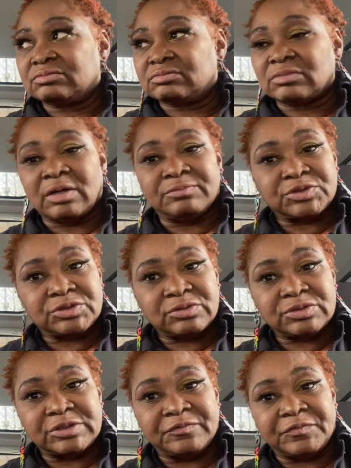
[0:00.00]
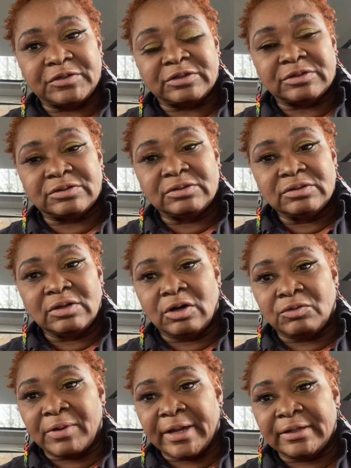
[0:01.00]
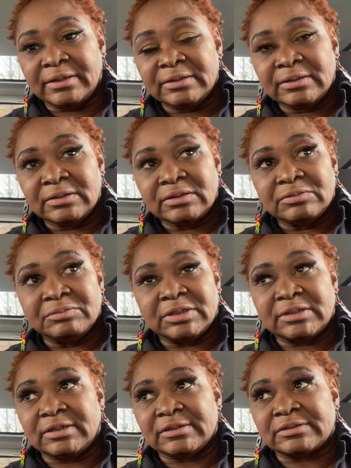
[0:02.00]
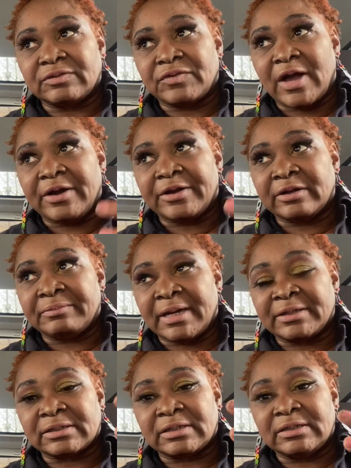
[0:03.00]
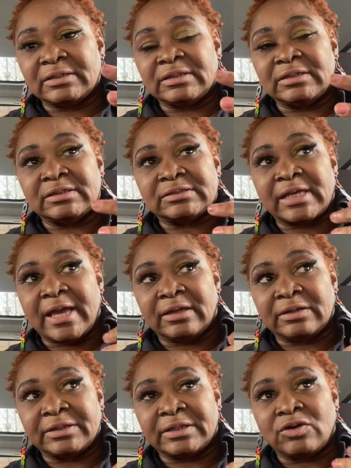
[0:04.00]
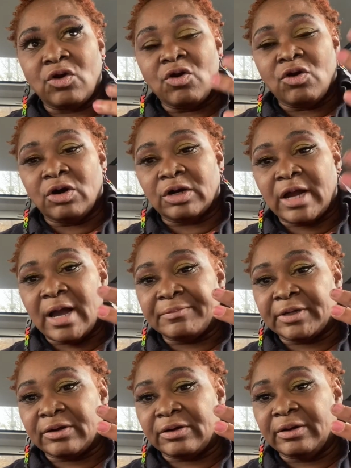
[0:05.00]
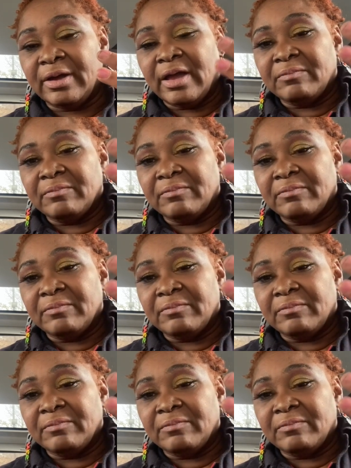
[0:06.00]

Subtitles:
I'm sure she feel a way because of how everybody is handling it or coming at her.